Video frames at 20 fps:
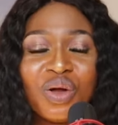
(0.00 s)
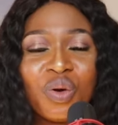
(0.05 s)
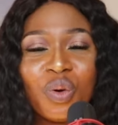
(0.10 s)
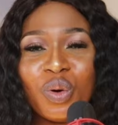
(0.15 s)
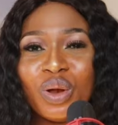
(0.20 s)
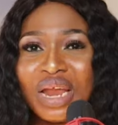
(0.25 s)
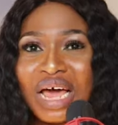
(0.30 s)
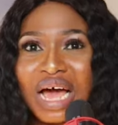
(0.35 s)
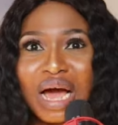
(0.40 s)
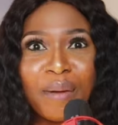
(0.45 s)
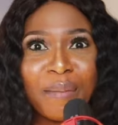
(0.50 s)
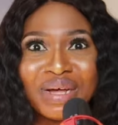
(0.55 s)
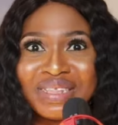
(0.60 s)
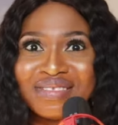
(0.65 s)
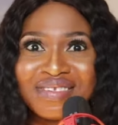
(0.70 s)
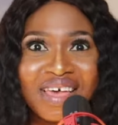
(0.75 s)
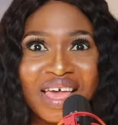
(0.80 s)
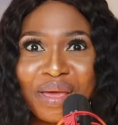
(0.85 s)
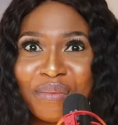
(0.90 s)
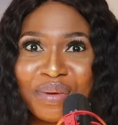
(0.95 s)
call Ama
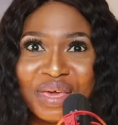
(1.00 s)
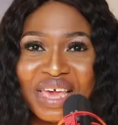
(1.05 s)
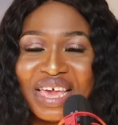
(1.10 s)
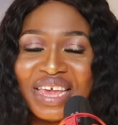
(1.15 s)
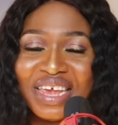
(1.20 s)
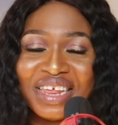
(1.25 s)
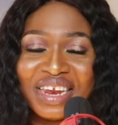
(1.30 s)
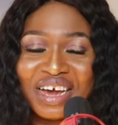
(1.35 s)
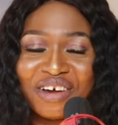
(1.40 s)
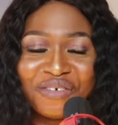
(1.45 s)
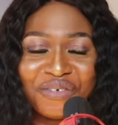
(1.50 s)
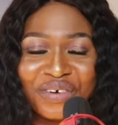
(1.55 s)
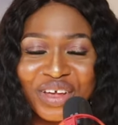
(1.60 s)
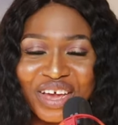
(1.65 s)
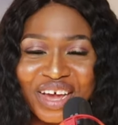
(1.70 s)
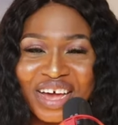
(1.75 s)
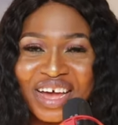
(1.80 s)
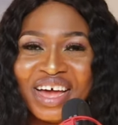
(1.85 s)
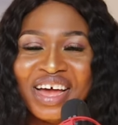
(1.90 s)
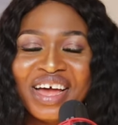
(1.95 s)
time here in
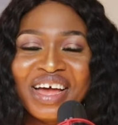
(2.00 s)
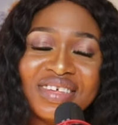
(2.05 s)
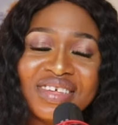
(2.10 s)
Africa,